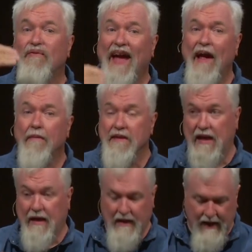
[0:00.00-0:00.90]

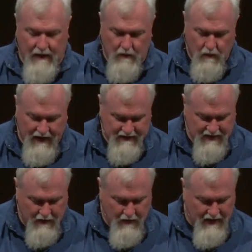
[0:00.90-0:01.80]
family get
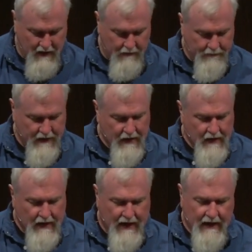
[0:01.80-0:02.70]
rescued out.
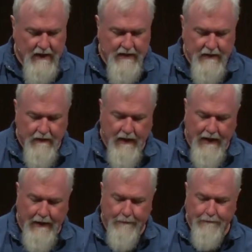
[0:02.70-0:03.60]

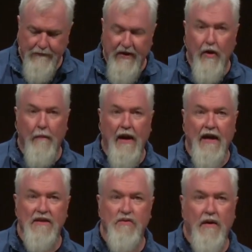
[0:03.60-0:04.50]
Daryl
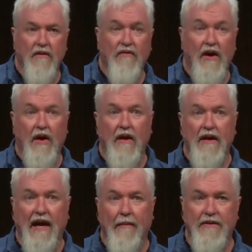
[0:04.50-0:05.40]
Bach has written a very
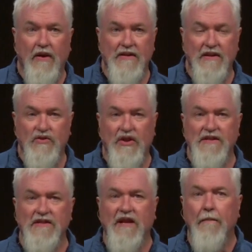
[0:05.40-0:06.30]
good commentary. He says,
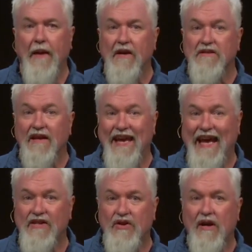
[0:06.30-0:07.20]
Jesus compares the
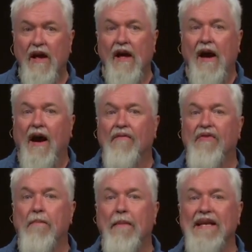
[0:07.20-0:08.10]
nature of
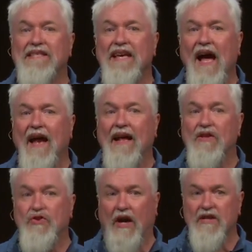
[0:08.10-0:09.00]
the
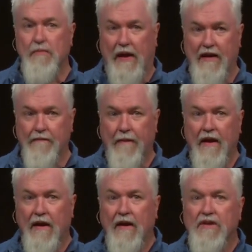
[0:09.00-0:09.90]
messianic judgment
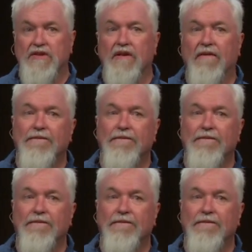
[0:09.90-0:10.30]
to the